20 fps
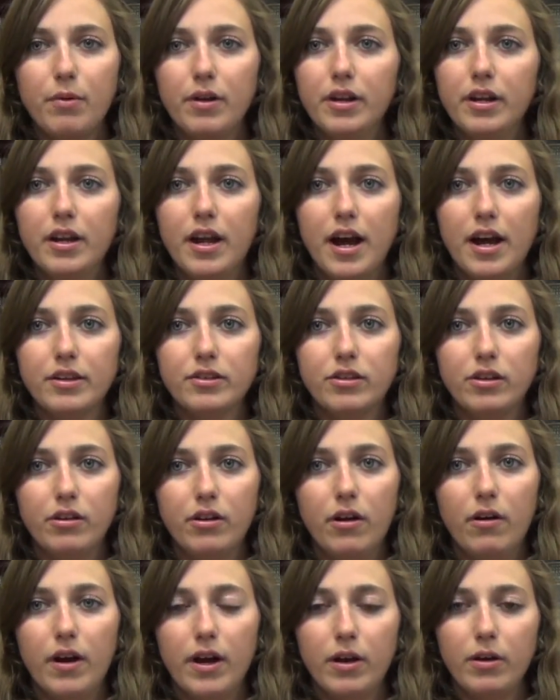in and ask, you
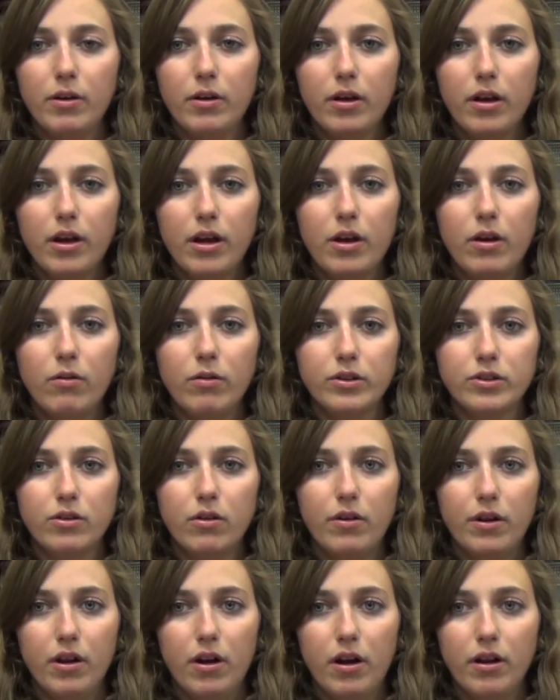know, hey, what's
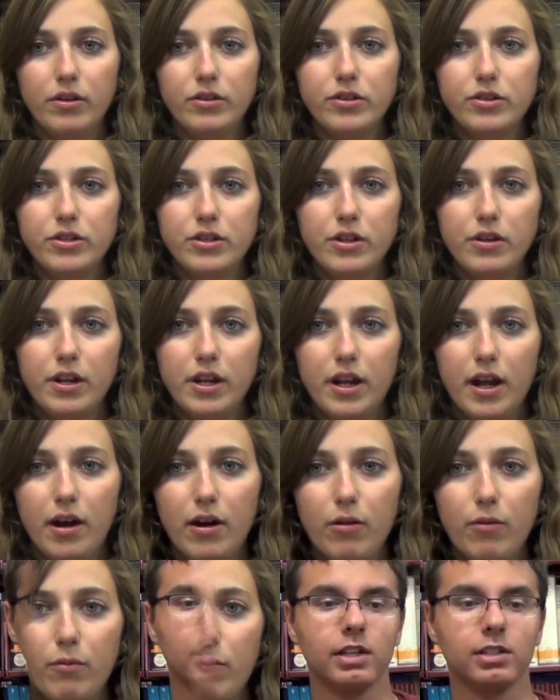going on? Do you need
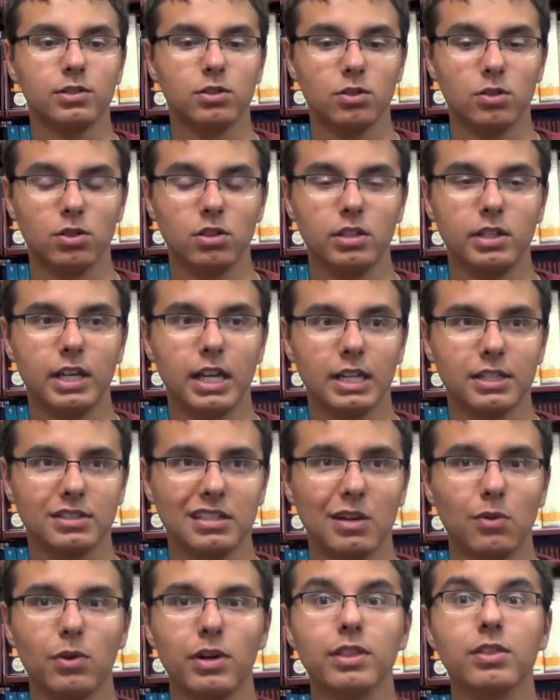help? High school, yes, I
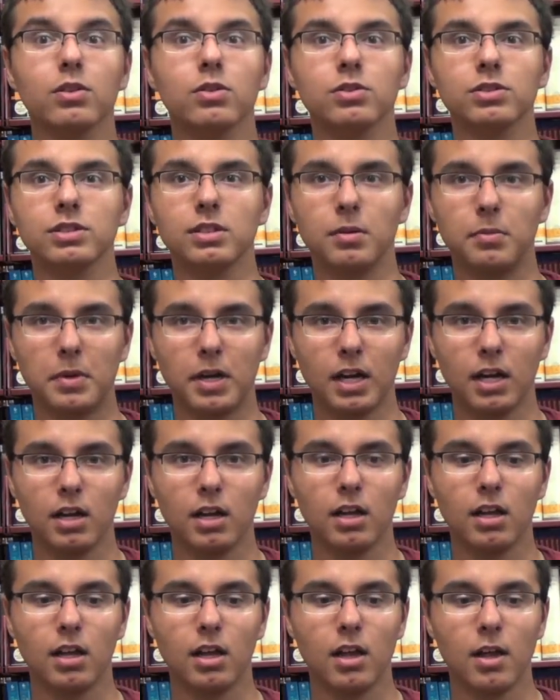went through some
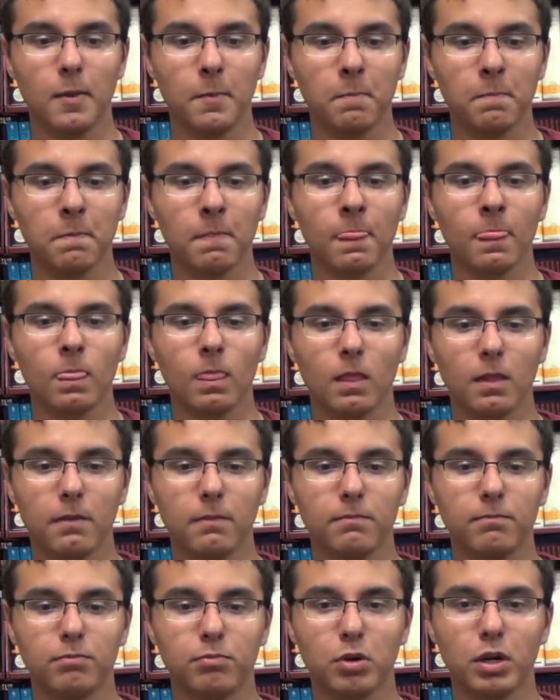
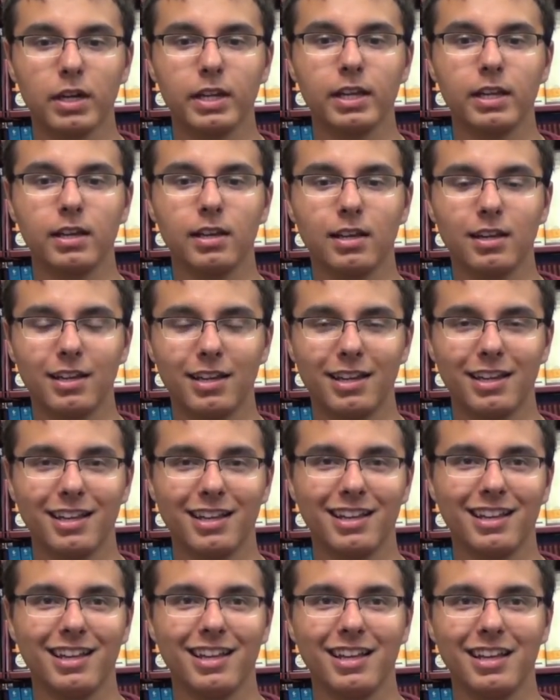pretty
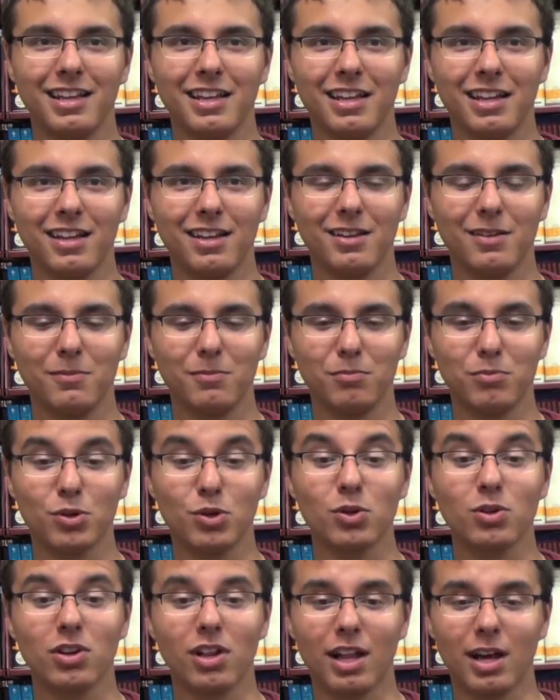
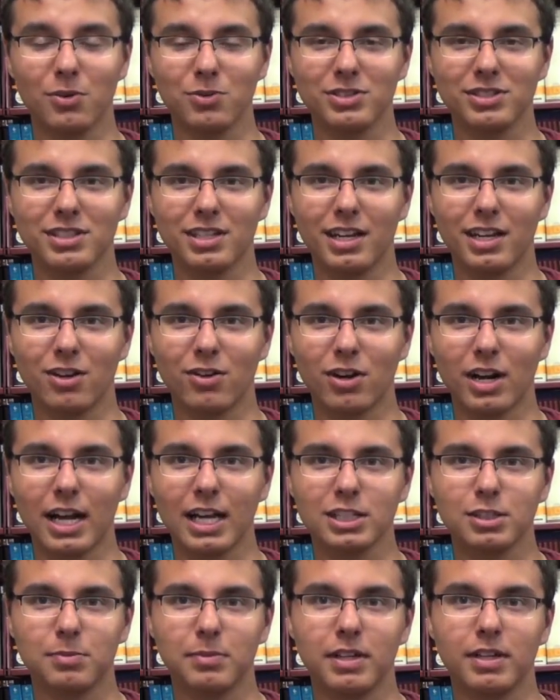brutal, I would say,
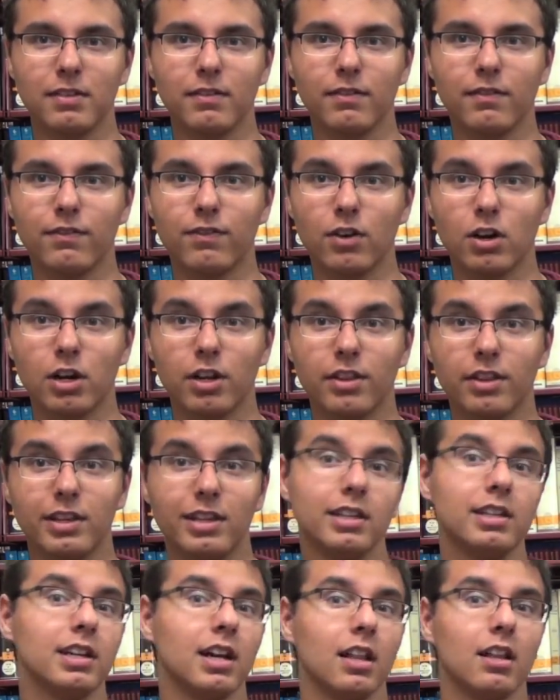harassment for
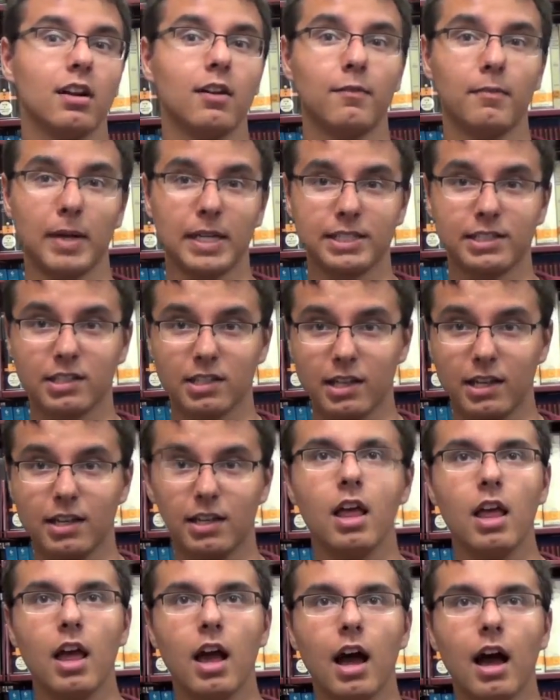the color of my
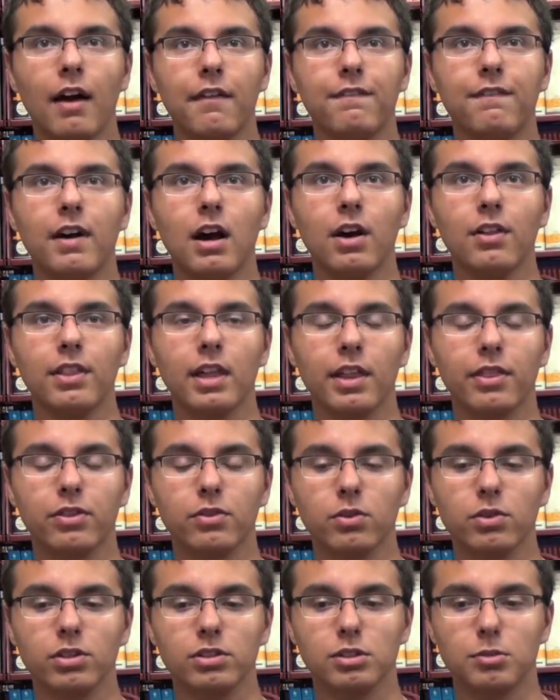skin. I found that
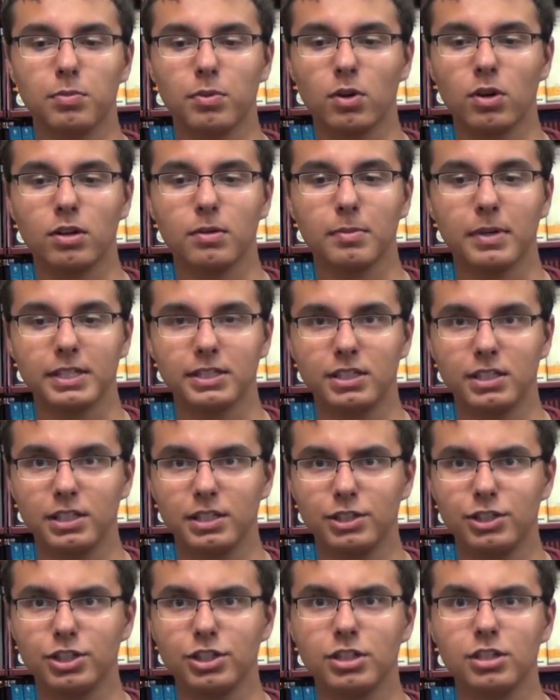through the support of my
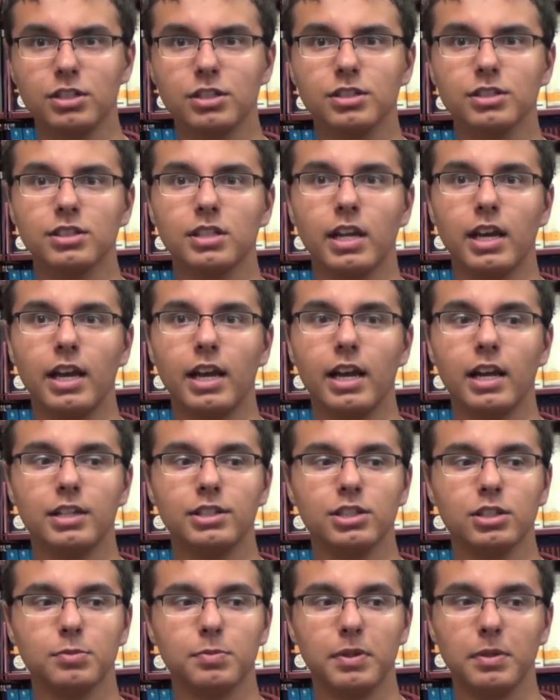teachers and
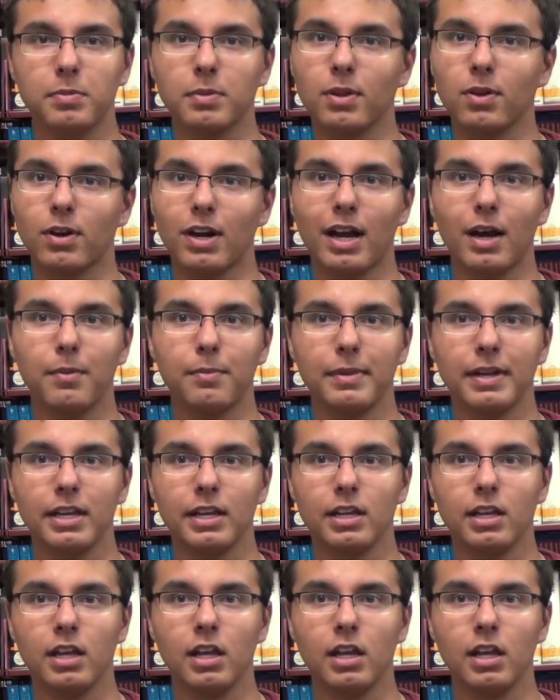just people around me,